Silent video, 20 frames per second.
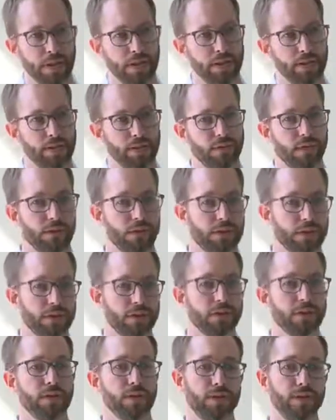And so we'll
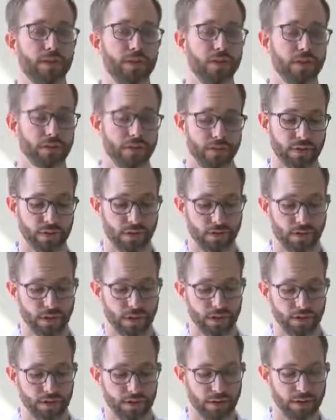work through a few different
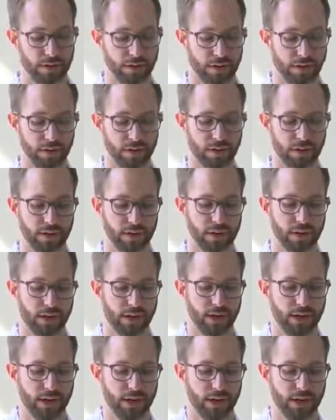ways to do it.